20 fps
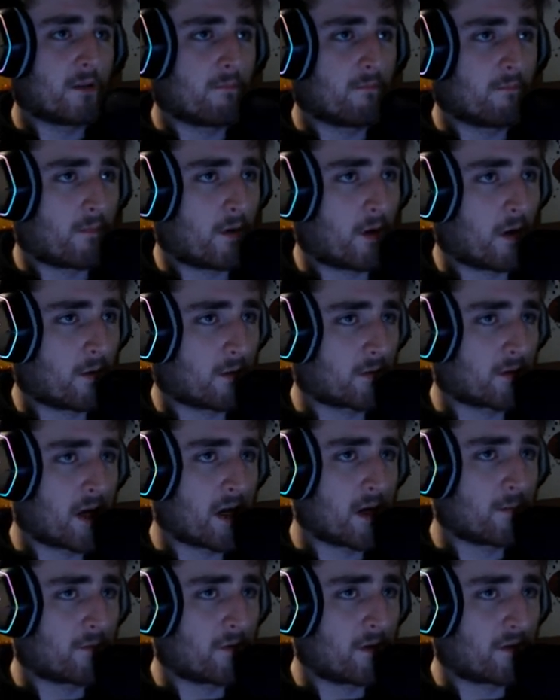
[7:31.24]
Long
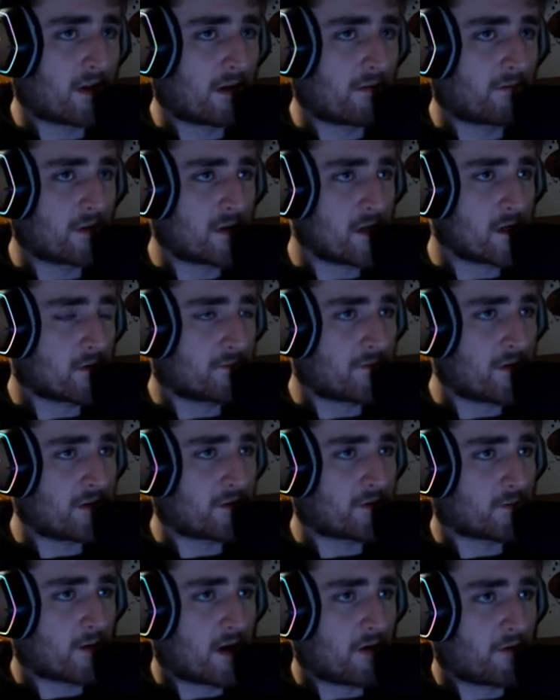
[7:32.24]
time since I've seen your face
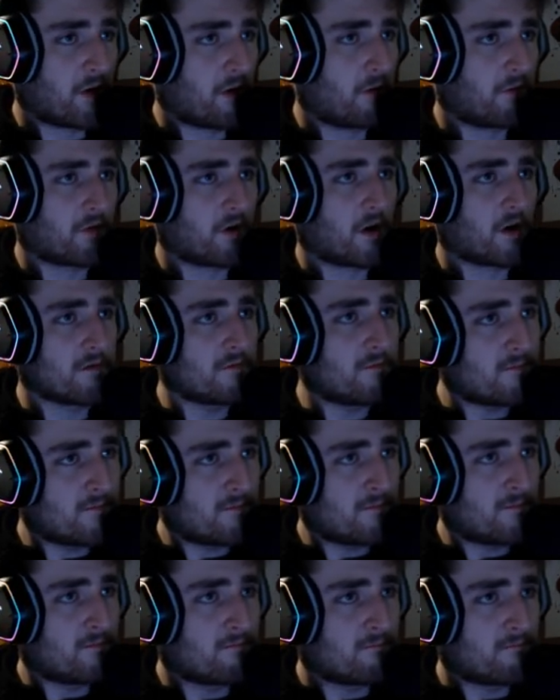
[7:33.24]
around here, John.
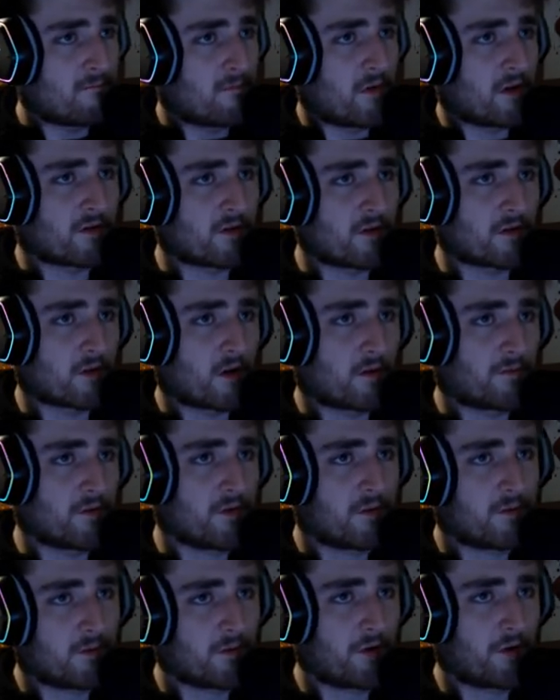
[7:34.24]
It's not often
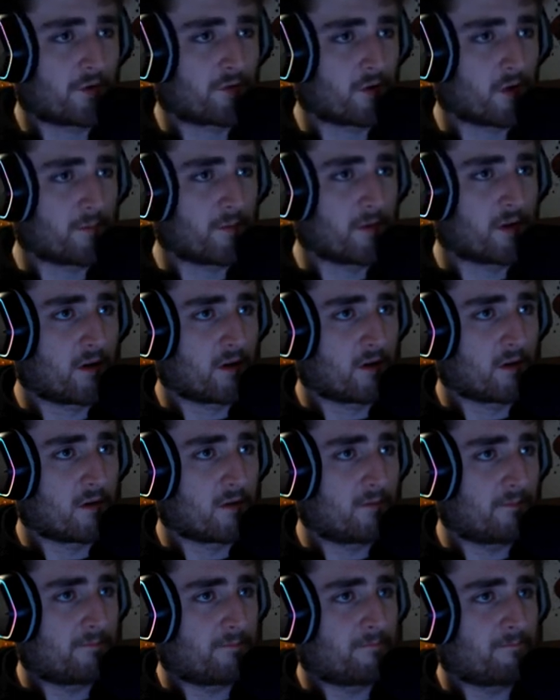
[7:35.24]
you do your shopping here.
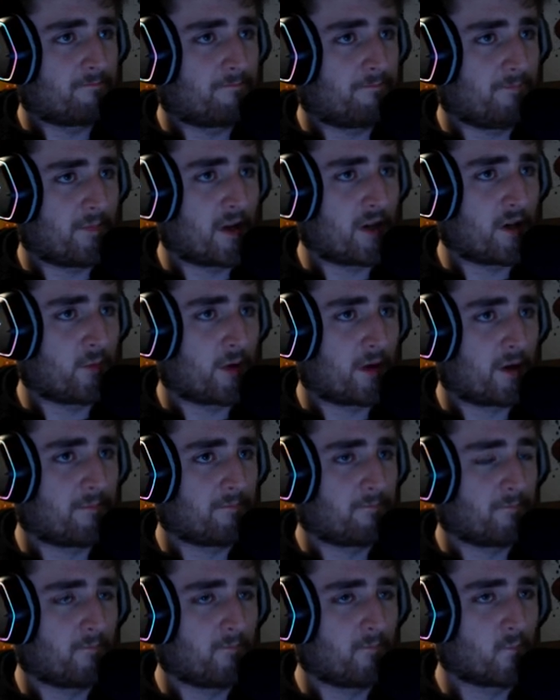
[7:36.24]
Anyway,
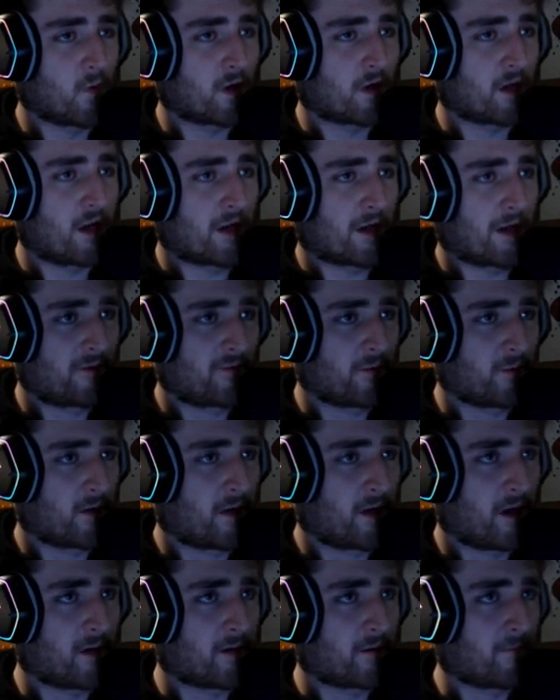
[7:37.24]
what can I get you
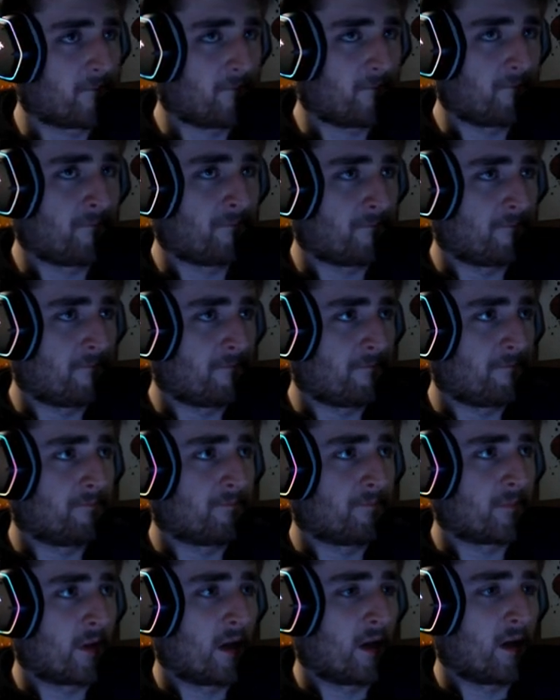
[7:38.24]
today?
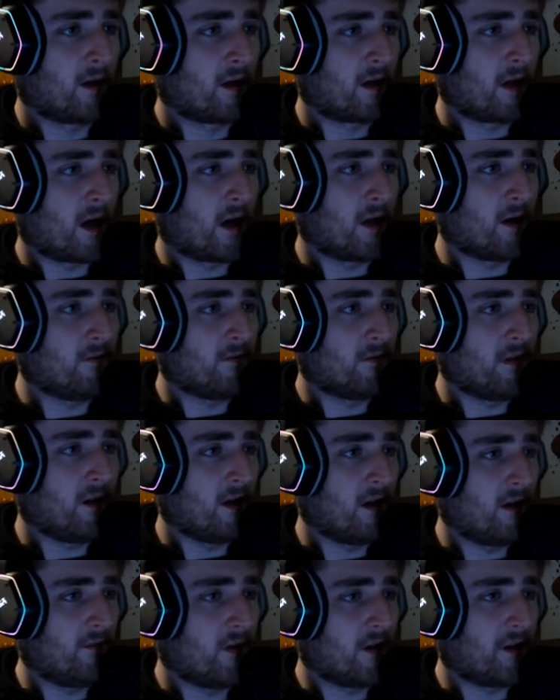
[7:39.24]
I don't think I
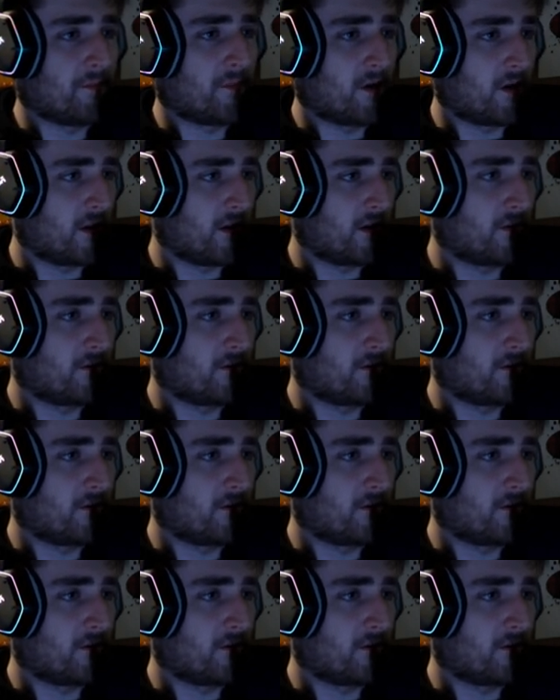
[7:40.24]
have any money